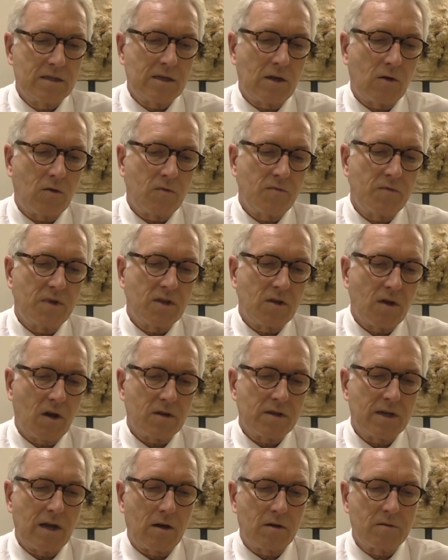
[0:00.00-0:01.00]
So we
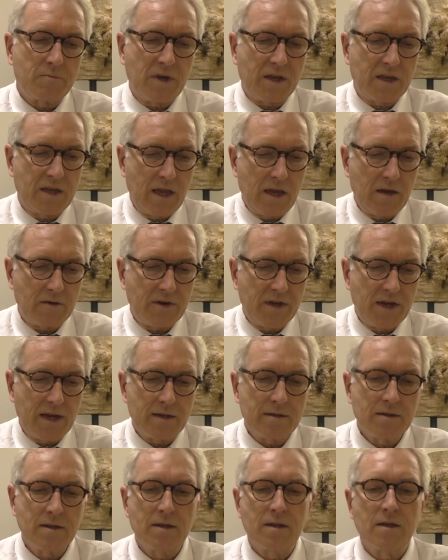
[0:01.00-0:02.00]
talk now on
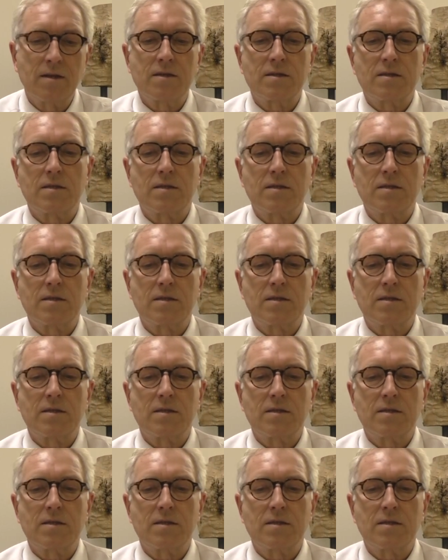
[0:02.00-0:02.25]
bacteria,